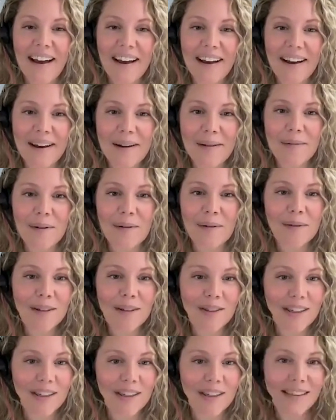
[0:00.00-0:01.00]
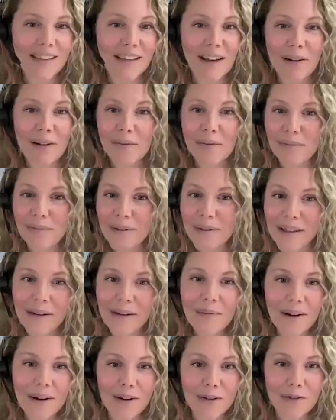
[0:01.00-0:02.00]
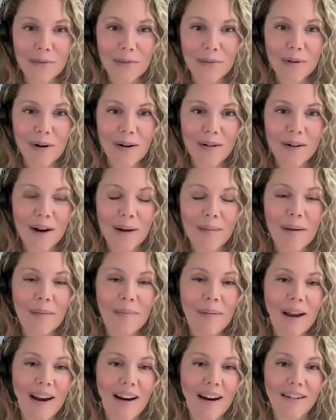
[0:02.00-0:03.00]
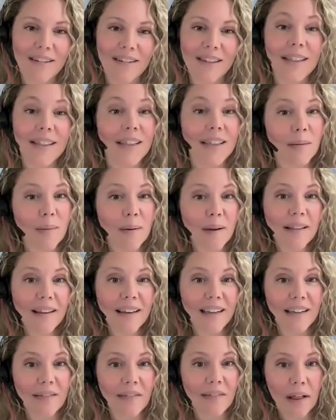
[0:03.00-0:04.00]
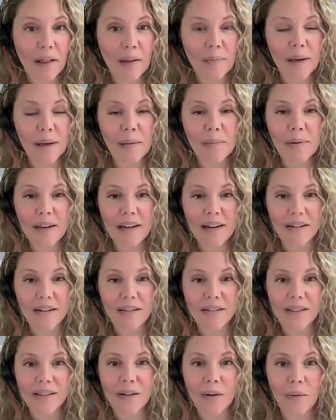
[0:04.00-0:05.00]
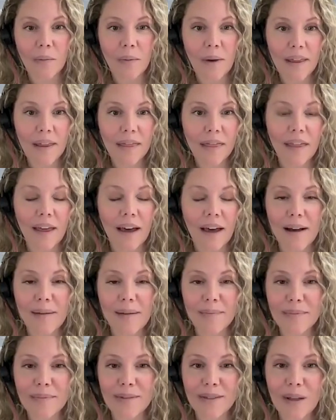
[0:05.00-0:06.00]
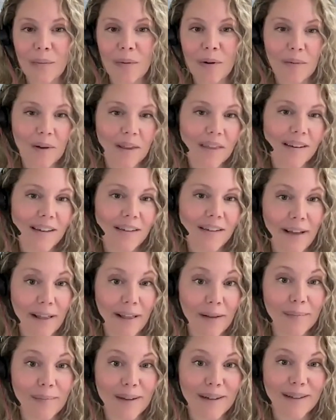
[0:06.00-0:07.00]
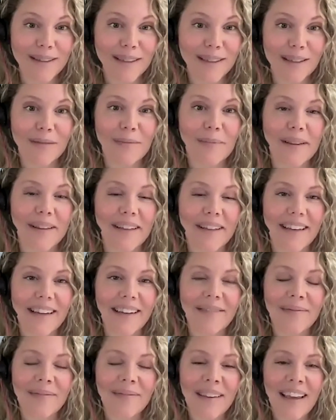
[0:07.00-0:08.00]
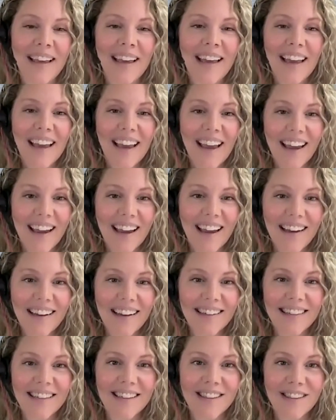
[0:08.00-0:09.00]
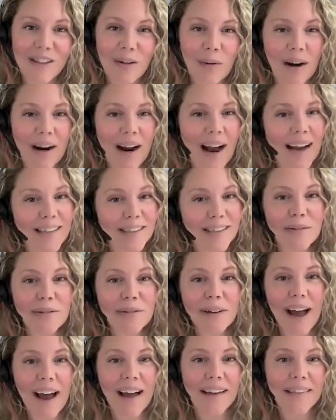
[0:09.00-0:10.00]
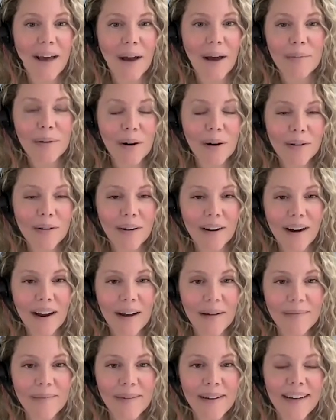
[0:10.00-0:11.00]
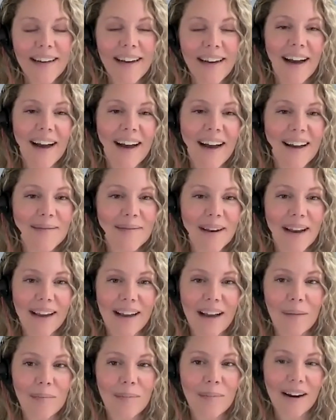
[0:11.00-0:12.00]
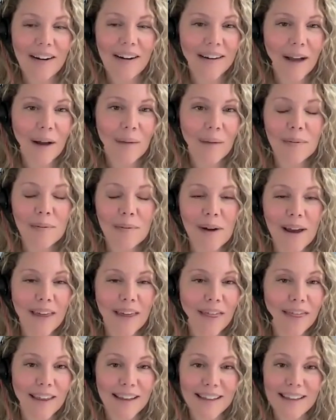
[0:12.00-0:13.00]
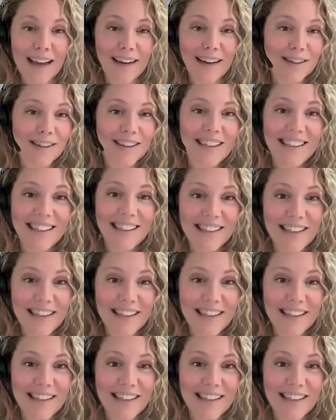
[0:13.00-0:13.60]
um, which is a really wonderful program that pairs typically developing peers with um, someone with a developmental disability. And so our high school had that program, um, and I got paired up with actually